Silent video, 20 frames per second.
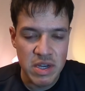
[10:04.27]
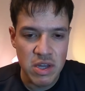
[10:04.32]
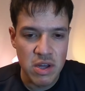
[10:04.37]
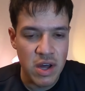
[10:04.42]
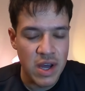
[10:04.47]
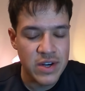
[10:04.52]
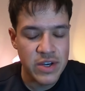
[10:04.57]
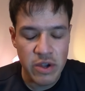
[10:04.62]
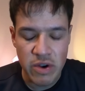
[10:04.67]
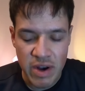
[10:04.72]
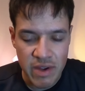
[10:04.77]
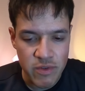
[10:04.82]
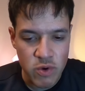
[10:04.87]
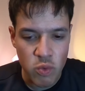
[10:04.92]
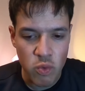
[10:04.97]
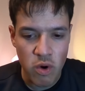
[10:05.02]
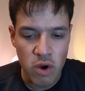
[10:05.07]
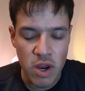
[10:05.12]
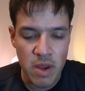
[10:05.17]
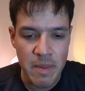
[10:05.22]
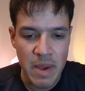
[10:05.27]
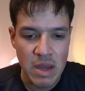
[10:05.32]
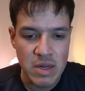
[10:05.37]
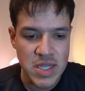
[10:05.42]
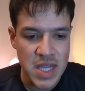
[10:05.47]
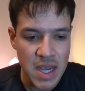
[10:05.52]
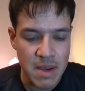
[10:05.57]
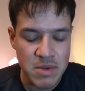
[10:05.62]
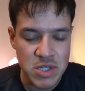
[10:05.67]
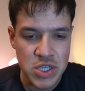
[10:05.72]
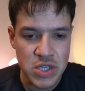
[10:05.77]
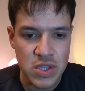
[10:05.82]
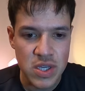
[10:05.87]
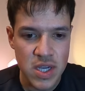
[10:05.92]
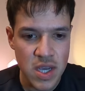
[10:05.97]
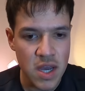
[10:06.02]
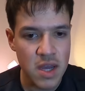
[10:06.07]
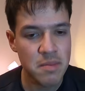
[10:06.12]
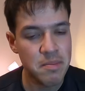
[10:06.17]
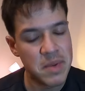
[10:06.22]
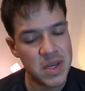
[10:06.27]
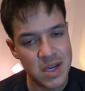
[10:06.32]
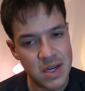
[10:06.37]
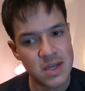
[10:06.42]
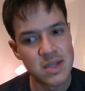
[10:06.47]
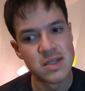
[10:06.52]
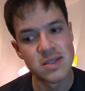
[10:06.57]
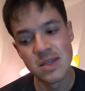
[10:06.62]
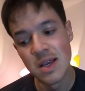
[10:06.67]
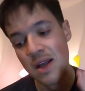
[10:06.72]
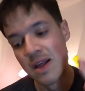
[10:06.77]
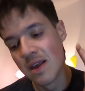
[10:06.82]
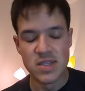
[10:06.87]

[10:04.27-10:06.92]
deal. I don't have to worry about damaging the gun because